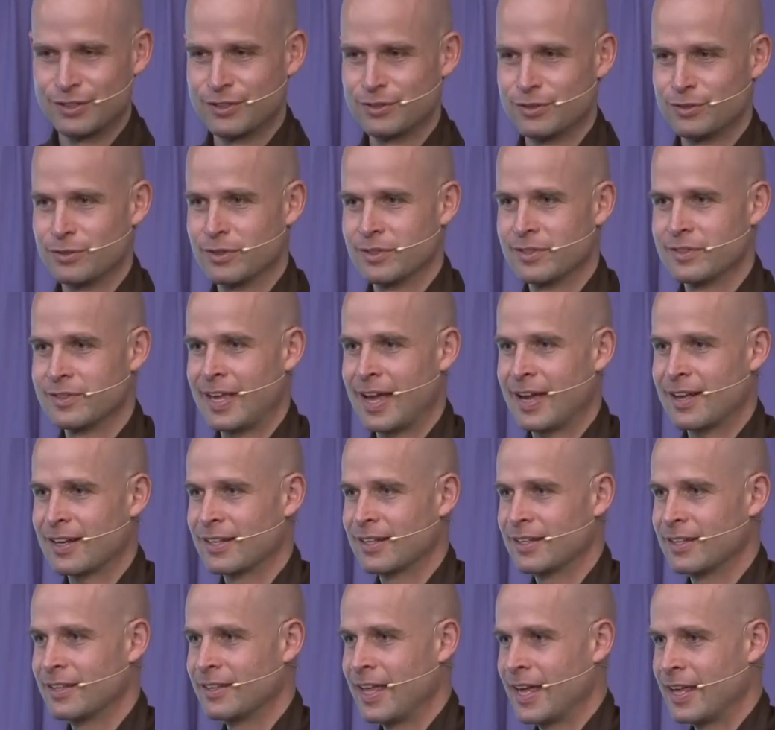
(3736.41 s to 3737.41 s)
to
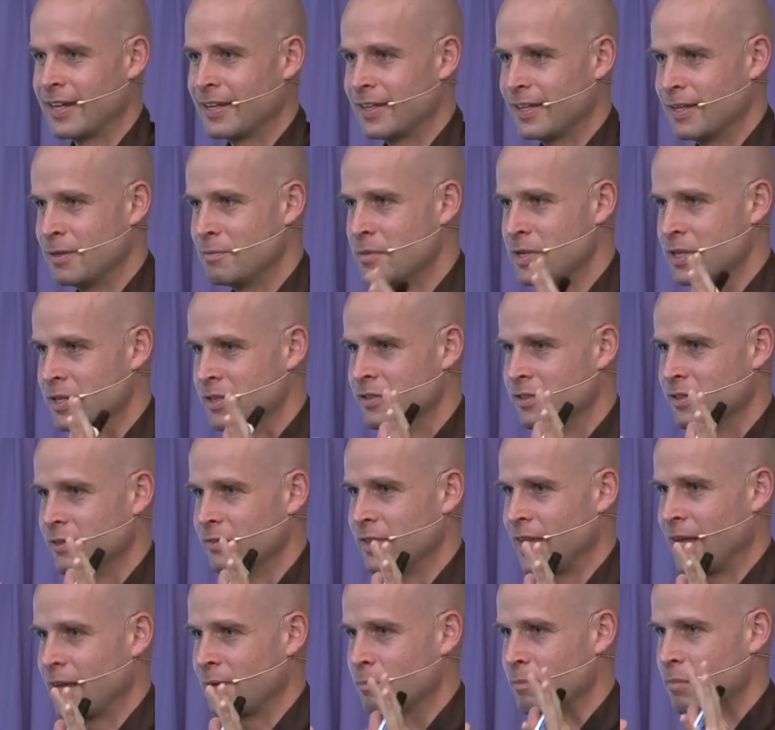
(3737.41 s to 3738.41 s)
exactly that image of
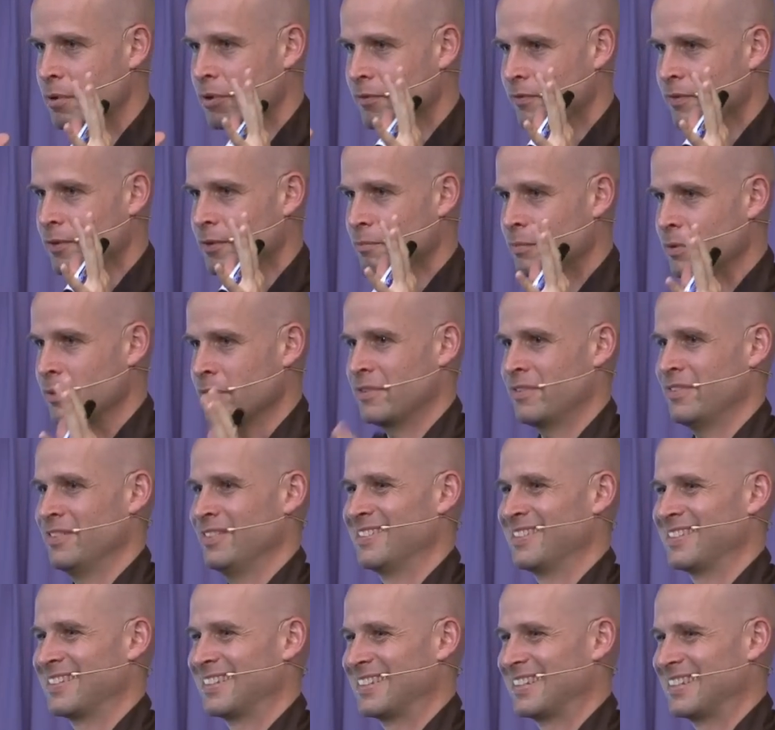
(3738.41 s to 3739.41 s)
that perfect
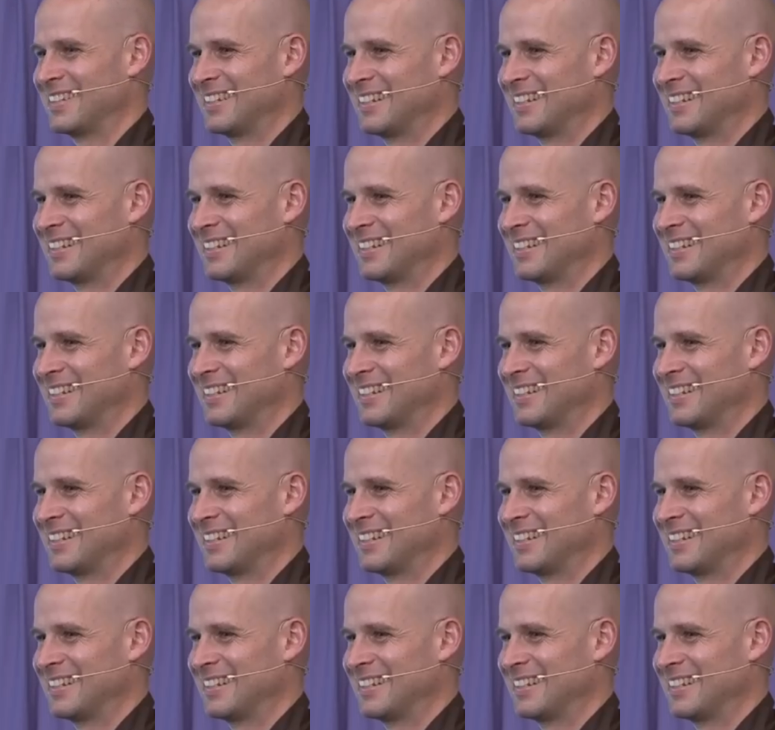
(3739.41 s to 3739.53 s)
person.